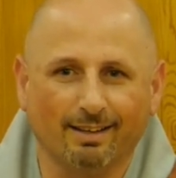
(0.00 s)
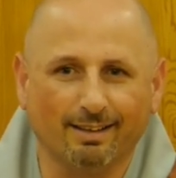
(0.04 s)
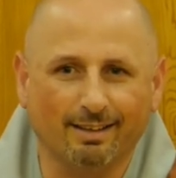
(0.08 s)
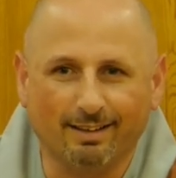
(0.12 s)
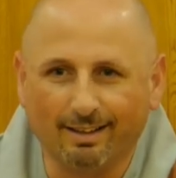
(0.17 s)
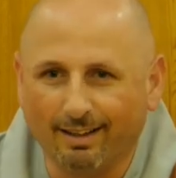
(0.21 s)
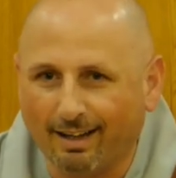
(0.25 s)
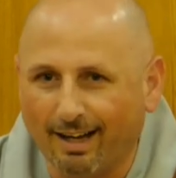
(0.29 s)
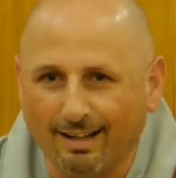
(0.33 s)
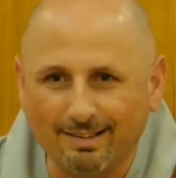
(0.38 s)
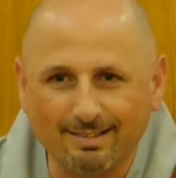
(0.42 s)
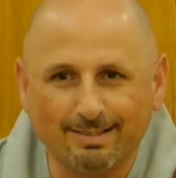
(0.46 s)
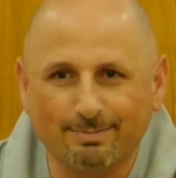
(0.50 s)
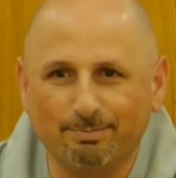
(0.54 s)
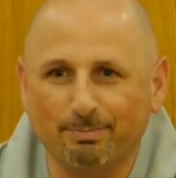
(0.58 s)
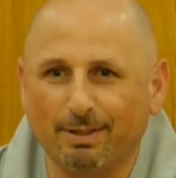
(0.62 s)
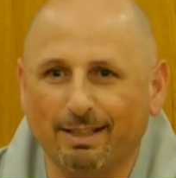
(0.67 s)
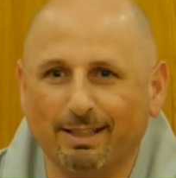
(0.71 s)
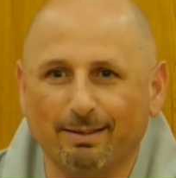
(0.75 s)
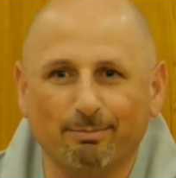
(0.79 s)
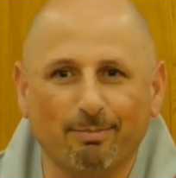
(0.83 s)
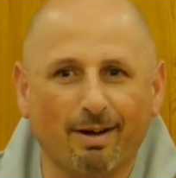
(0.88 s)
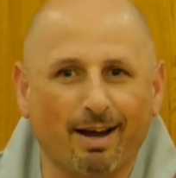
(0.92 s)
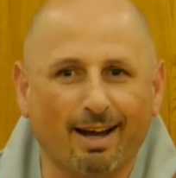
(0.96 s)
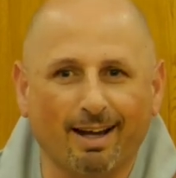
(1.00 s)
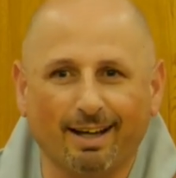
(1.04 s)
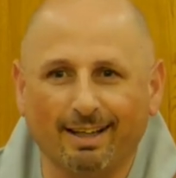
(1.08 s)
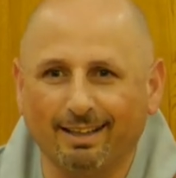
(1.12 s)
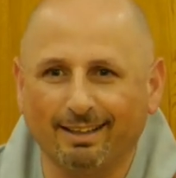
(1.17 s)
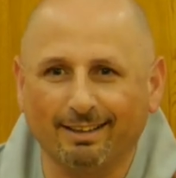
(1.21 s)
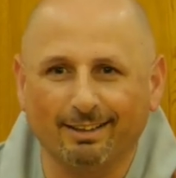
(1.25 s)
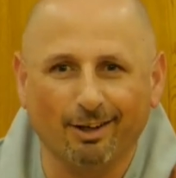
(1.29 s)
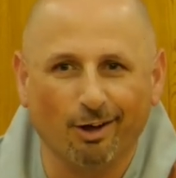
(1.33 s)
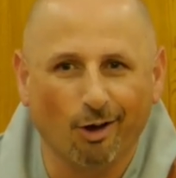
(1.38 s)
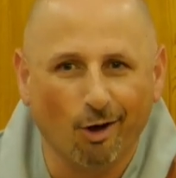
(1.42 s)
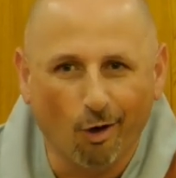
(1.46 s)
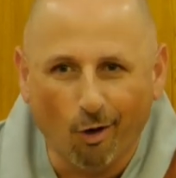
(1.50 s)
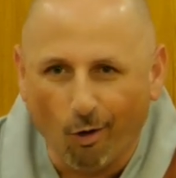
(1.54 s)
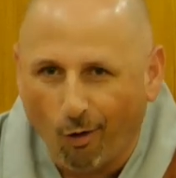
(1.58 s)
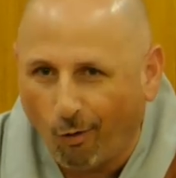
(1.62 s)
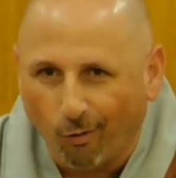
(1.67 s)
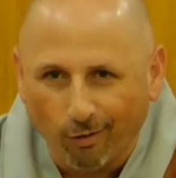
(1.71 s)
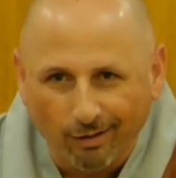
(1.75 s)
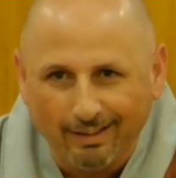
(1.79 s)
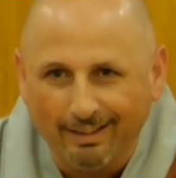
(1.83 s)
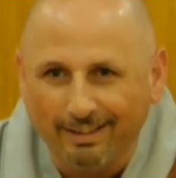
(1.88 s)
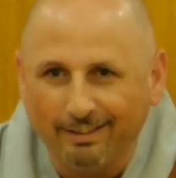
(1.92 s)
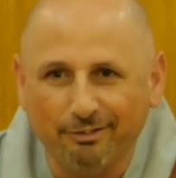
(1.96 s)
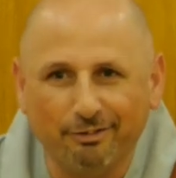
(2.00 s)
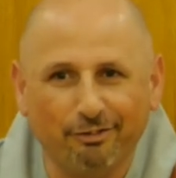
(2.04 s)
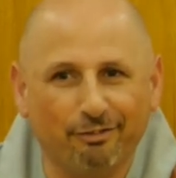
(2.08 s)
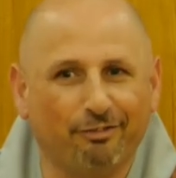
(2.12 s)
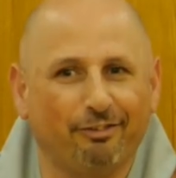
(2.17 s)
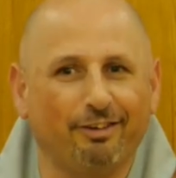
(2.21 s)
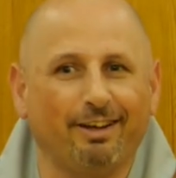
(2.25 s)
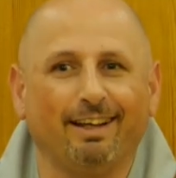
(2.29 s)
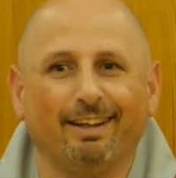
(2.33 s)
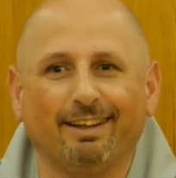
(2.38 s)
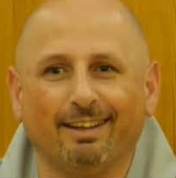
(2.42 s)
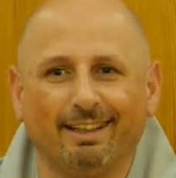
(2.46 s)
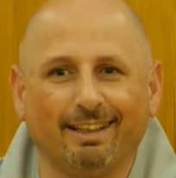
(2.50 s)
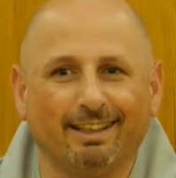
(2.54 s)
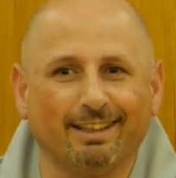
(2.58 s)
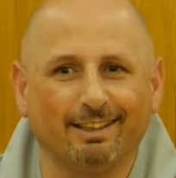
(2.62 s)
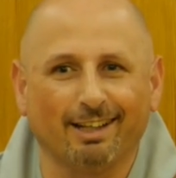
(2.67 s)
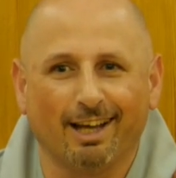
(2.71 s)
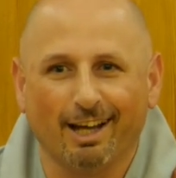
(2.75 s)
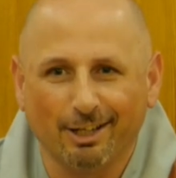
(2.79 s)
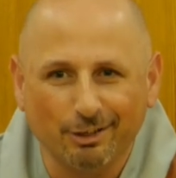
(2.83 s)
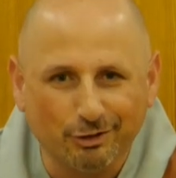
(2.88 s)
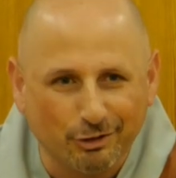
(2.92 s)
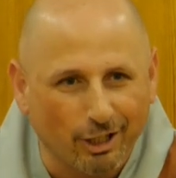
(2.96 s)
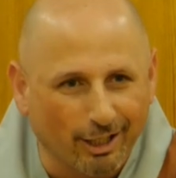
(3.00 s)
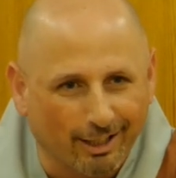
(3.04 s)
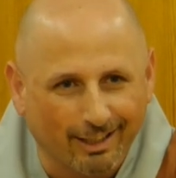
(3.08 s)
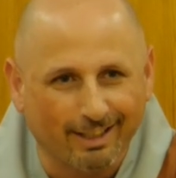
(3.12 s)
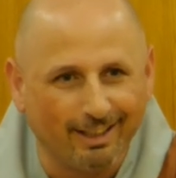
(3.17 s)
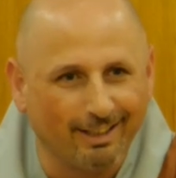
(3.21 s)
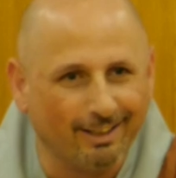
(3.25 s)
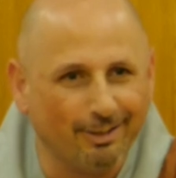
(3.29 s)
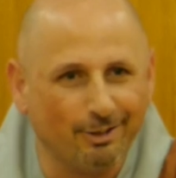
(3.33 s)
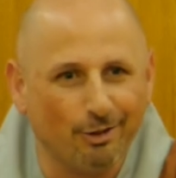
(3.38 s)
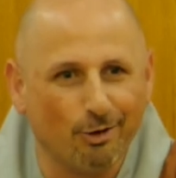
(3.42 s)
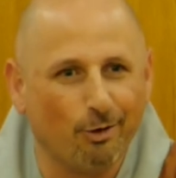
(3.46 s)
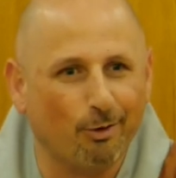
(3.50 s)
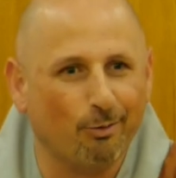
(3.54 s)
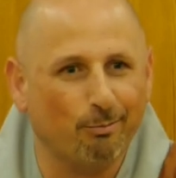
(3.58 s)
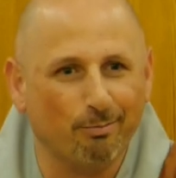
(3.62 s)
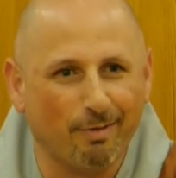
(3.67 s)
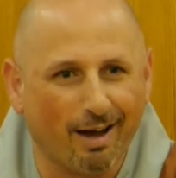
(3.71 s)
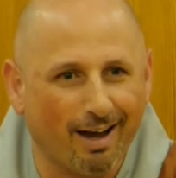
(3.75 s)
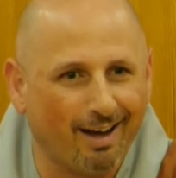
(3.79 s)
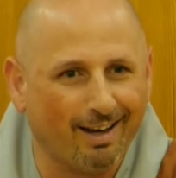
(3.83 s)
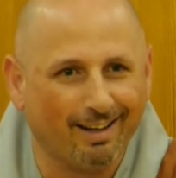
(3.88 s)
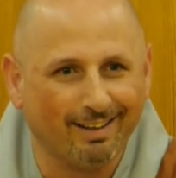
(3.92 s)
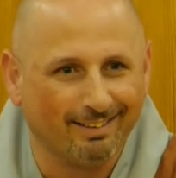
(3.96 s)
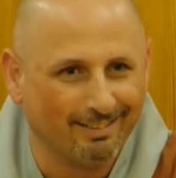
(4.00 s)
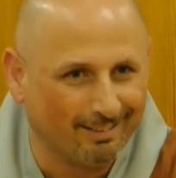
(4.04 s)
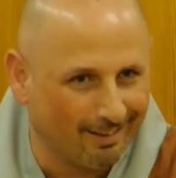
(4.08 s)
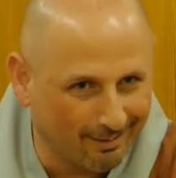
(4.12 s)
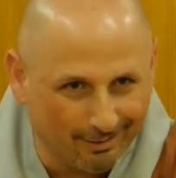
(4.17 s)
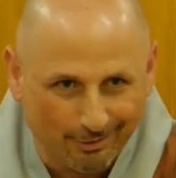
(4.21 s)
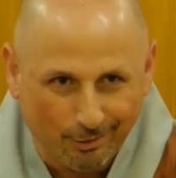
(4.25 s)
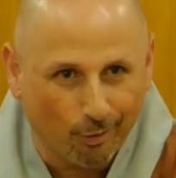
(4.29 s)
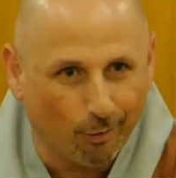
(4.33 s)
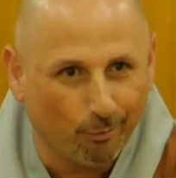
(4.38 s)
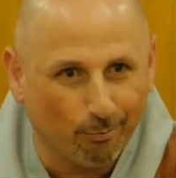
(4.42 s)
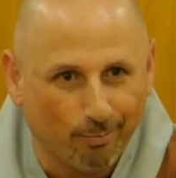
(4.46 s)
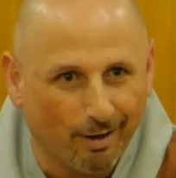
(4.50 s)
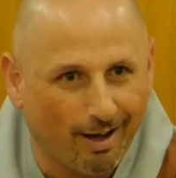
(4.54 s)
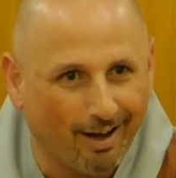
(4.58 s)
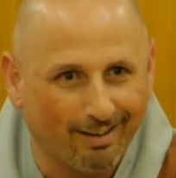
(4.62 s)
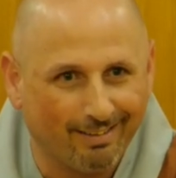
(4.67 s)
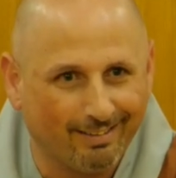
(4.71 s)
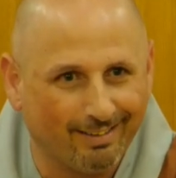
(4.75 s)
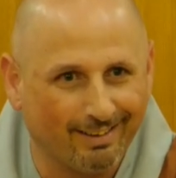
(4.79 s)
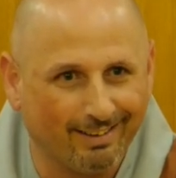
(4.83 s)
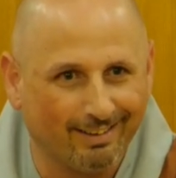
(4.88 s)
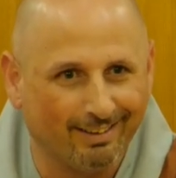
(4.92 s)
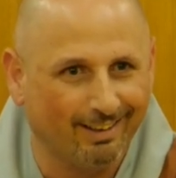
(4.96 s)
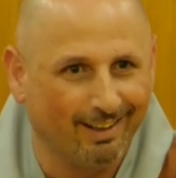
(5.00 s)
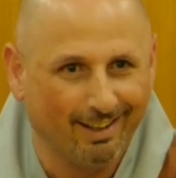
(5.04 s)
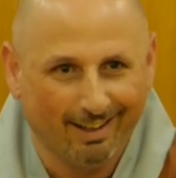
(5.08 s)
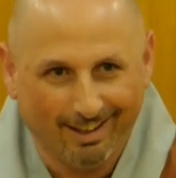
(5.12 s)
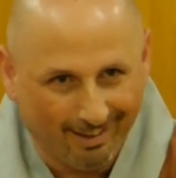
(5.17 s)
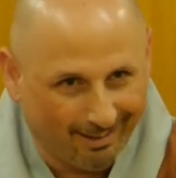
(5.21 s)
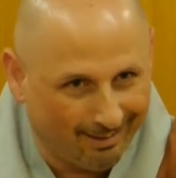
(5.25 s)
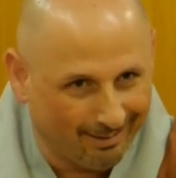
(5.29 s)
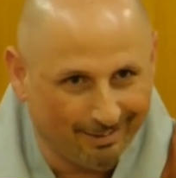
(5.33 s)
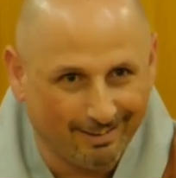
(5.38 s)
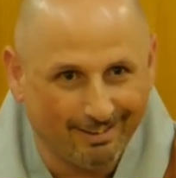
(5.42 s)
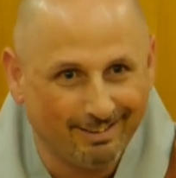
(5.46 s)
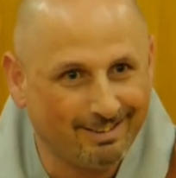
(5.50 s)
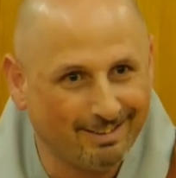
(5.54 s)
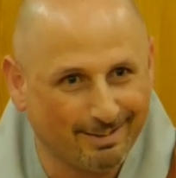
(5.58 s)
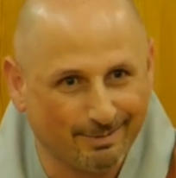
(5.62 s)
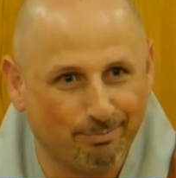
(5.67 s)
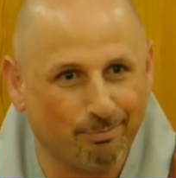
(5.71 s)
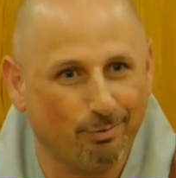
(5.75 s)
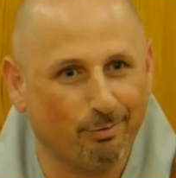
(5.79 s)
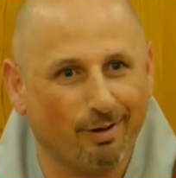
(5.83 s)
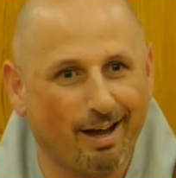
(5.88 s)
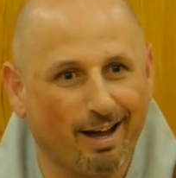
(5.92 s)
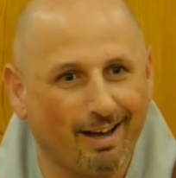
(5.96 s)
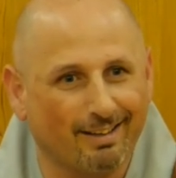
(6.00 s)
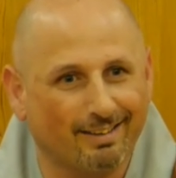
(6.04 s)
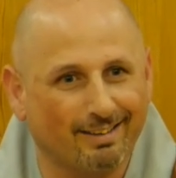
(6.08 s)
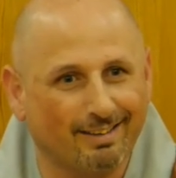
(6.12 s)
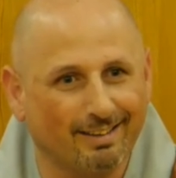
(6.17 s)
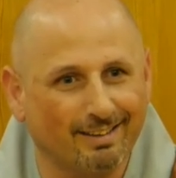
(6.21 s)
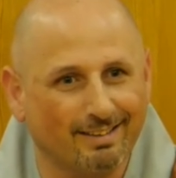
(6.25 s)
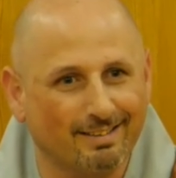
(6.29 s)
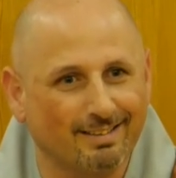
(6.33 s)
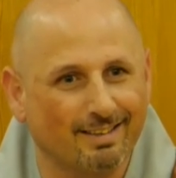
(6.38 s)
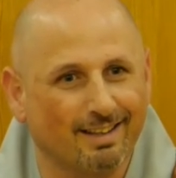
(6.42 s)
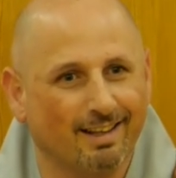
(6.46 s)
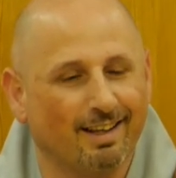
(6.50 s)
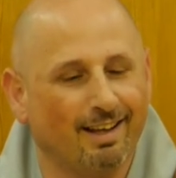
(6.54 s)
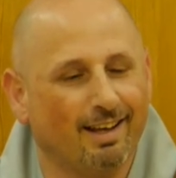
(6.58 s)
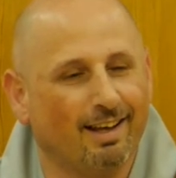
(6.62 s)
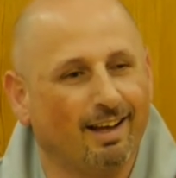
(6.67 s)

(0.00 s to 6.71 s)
grasping mind, holding feeling, checking your mind and your body, and this practice